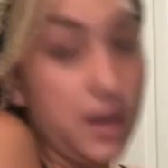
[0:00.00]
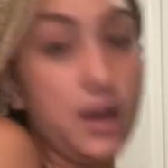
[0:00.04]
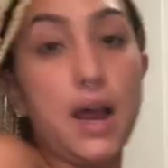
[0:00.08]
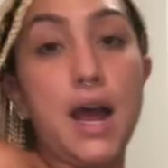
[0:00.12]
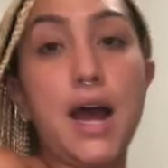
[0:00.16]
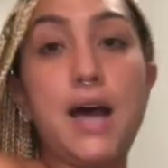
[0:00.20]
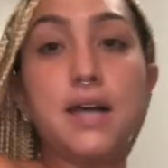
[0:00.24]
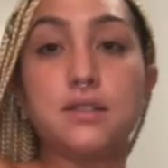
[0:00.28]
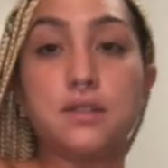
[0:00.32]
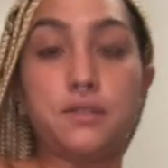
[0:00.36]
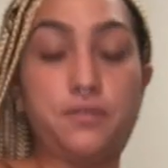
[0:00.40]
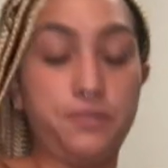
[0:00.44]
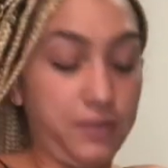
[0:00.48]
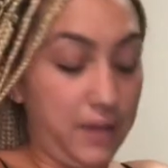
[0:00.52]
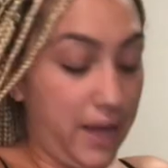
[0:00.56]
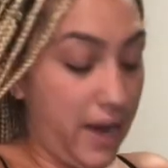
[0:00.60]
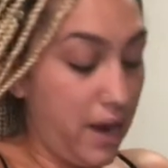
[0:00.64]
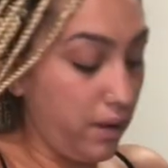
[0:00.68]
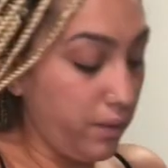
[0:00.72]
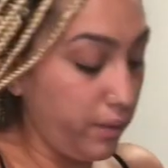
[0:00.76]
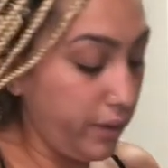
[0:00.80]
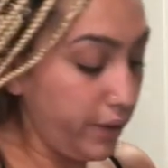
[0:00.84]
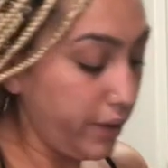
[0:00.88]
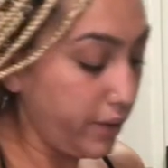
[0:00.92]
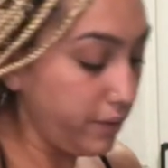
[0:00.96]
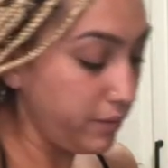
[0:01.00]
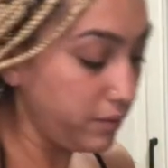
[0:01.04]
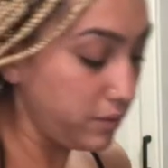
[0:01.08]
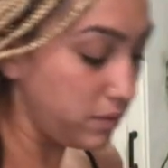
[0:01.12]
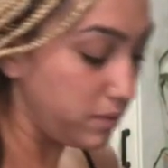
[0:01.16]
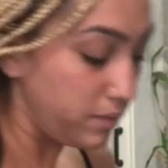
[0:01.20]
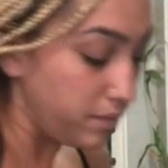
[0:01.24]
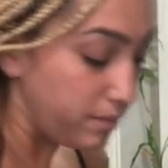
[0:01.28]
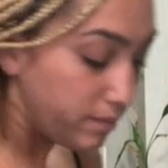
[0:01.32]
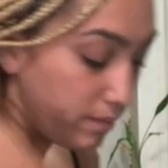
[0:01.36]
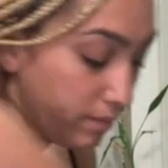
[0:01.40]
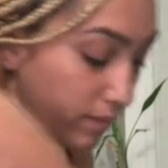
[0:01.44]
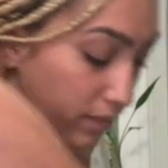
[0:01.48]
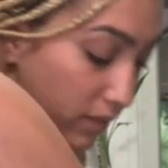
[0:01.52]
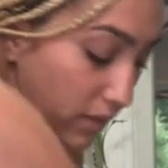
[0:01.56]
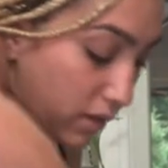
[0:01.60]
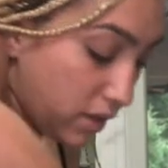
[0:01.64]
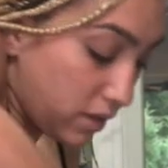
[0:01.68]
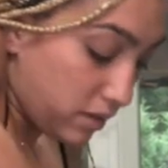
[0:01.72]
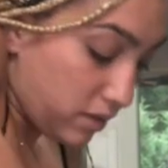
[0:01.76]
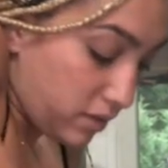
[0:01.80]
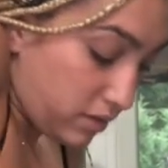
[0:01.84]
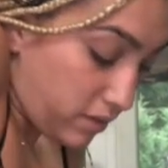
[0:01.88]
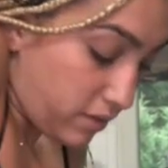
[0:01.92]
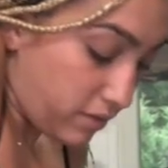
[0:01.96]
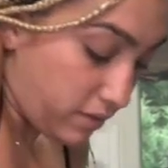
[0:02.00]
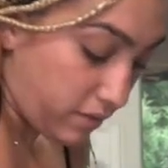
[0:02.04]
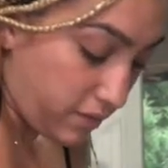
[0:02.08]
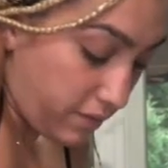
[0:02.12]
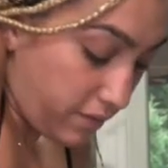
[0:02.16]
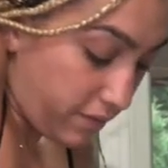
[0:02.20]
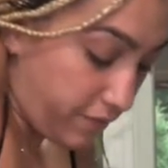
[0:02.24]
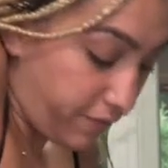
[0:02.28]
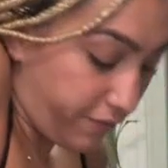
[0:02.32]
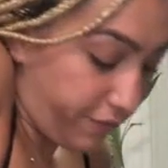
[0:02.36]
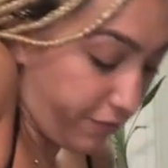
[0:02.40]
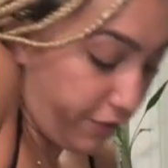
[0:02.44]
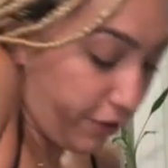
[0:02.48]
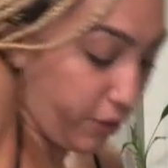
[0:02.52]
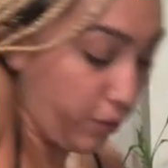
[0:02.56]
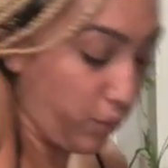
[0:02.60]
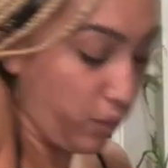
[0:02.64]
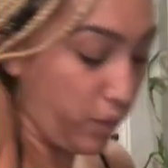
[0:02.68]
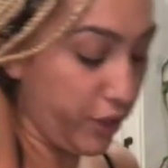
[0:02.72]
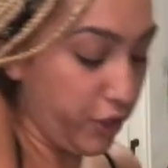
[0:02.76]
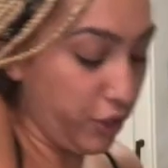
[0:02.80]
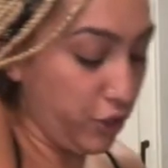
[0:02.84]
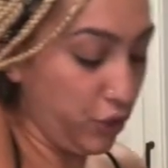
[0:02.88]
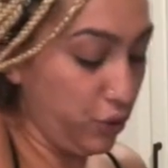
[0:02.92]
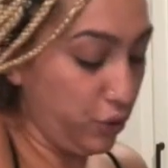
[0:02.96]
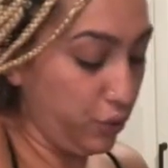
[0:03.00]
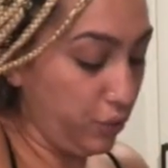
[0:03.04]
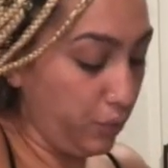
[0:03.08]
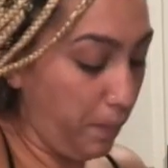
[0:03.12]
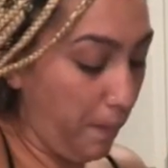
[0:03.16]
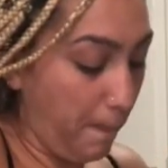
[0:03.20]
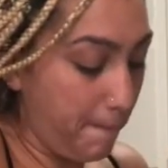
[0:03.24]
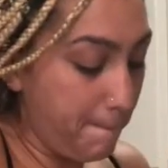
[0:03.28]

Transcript: as a flower for when you